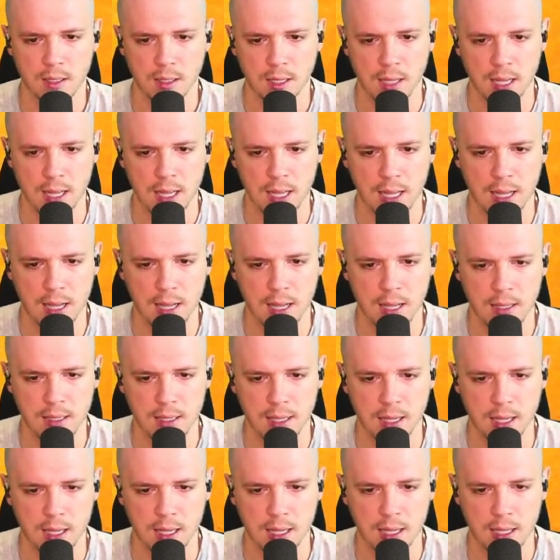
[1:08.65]
And
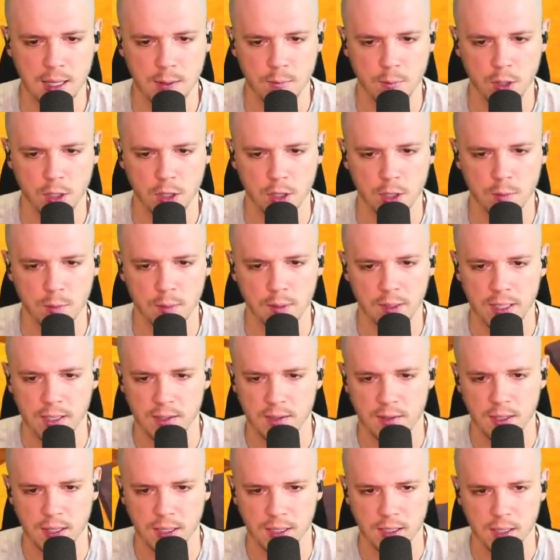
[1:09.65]
then we're going to
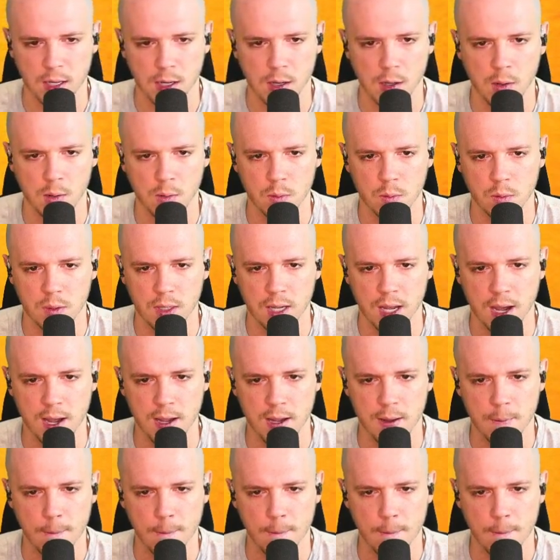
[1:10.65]
release it. Okay.